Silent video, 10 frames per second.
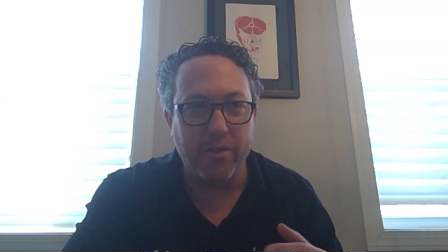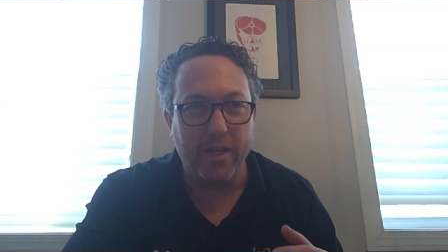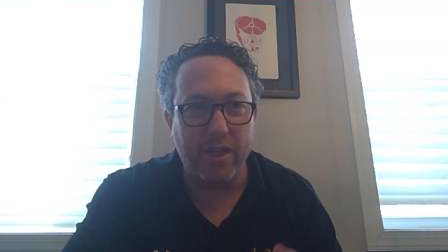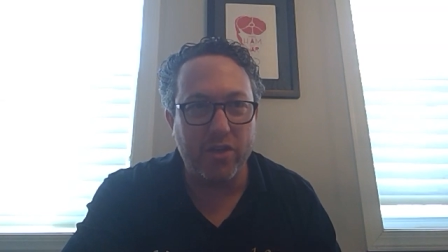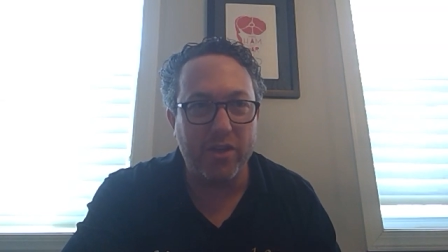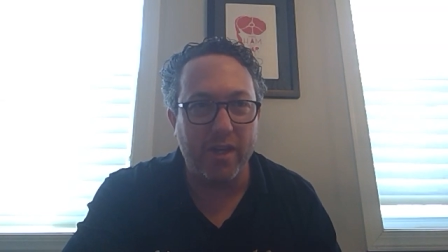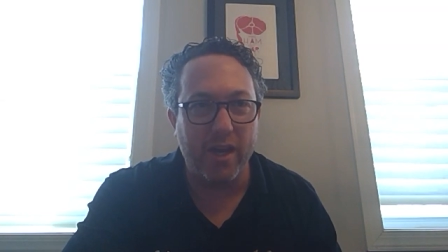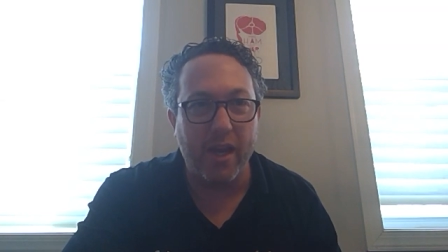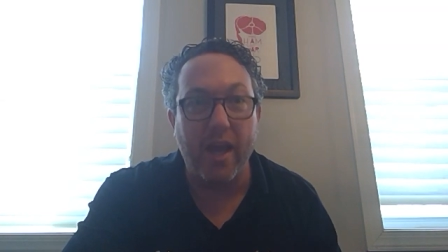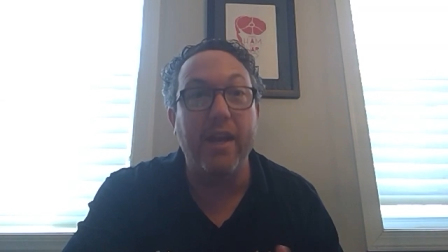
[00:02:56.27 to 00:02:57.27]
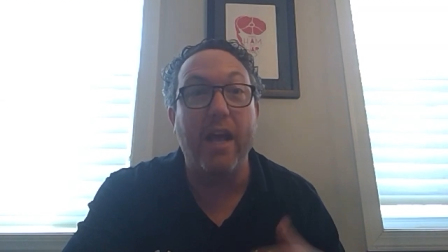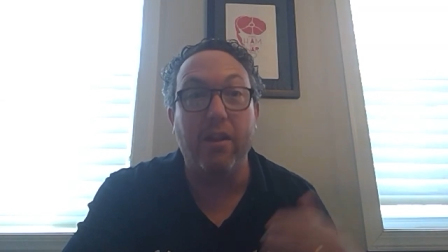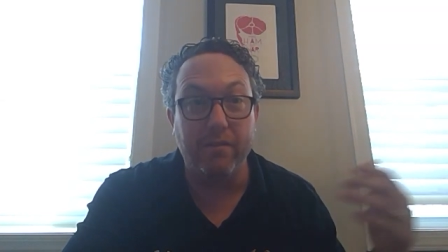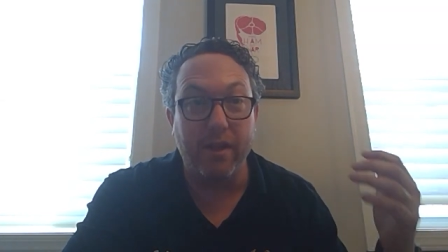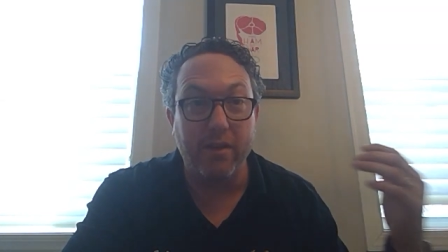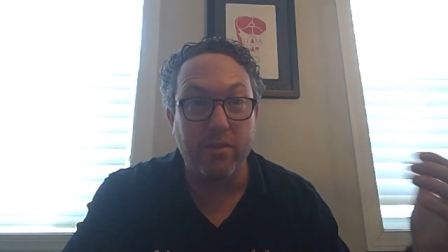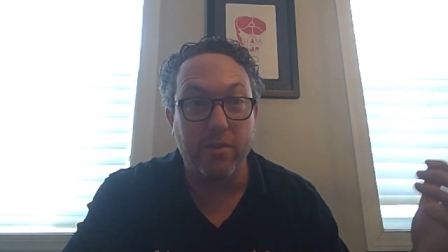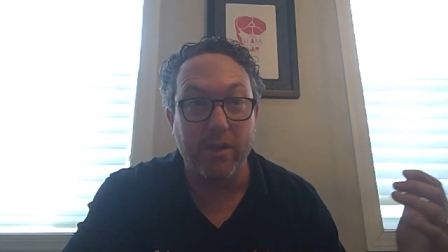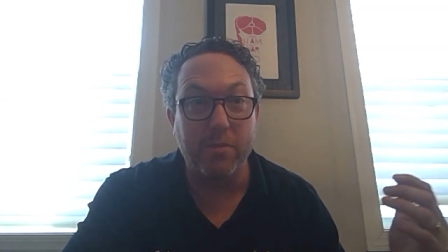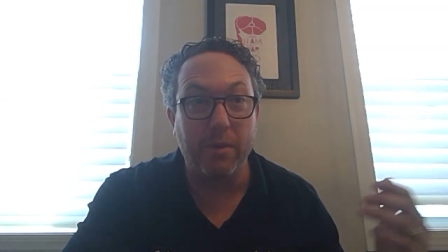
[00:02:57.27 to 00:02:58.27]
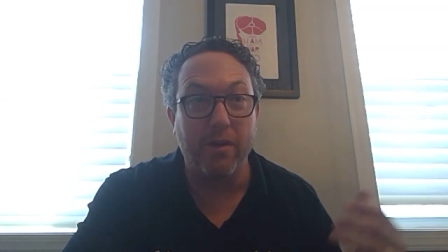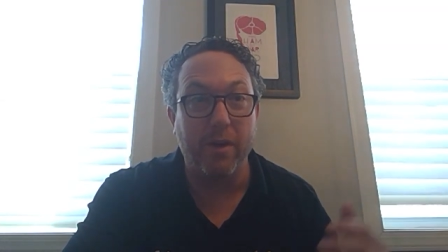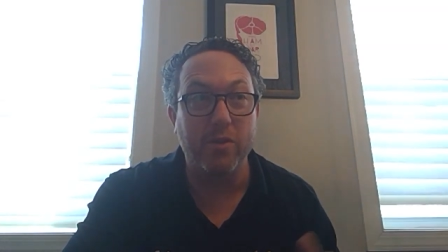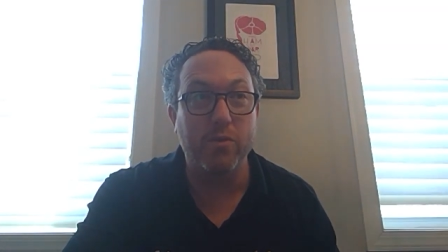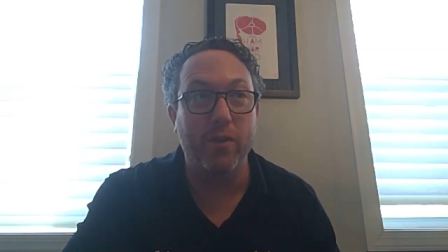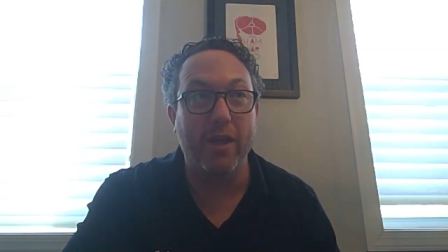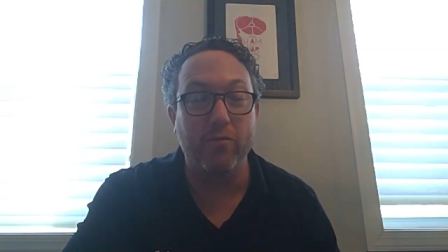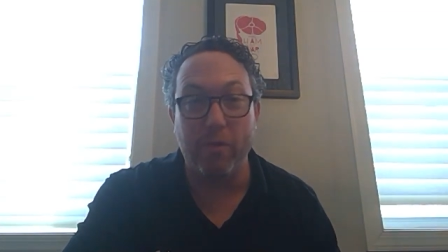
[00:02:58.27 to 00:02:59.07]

dish and elevate it to an experience that